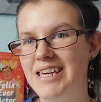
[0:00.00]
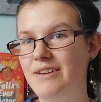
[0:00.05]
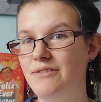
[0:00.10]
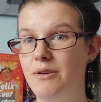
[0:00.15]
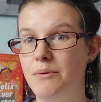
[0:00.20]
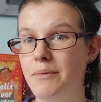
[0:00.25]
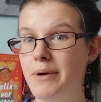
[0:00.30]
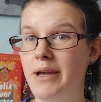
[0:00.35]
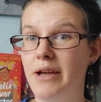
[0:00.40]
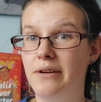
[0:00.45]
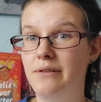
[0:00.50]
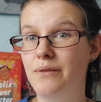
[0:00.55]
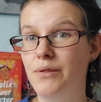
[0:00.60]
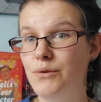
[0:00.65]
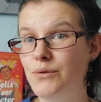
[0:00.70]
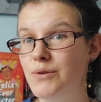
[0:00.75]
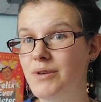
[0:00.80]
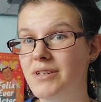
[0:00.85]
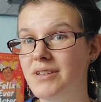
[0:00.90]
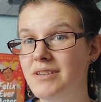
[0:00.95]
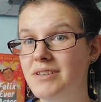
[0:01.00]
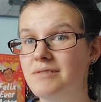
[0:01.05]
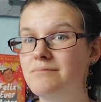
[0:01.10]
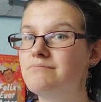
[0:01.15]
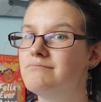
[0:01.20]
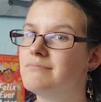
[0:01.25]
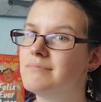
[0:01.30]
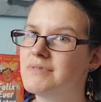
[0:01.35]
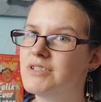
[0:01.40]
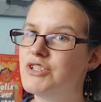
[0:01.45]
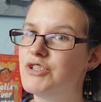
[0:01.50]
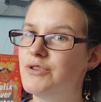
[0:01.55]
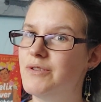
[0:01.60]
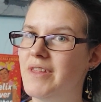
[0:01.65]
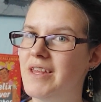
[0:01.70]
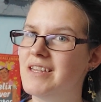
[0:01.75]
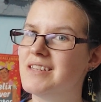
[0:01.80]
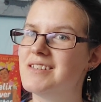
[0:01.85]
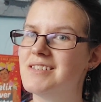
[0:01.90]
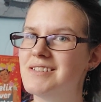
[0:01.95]
giving my own thoughts to
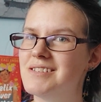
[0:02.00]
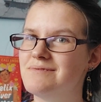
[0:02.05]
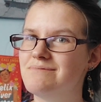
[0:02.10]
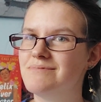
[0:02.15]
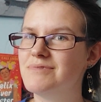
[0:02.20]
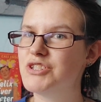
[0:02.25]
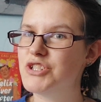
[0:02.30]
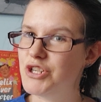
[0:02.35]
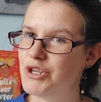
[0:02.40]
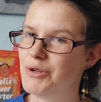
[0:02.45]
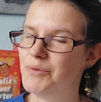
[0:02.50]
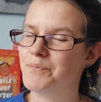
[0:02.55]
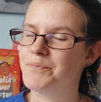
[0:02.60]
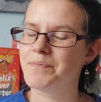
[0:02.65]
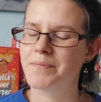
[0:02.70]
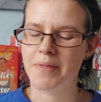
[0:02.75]
this too.